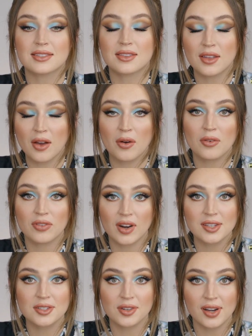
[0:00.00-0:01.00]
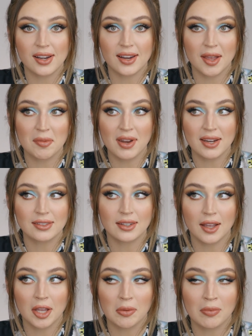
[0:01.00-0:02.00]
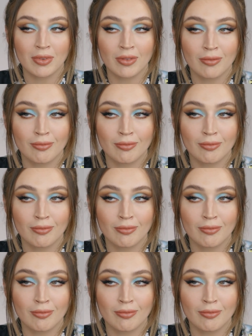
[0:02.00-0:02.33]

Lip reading: though frustrating at many times,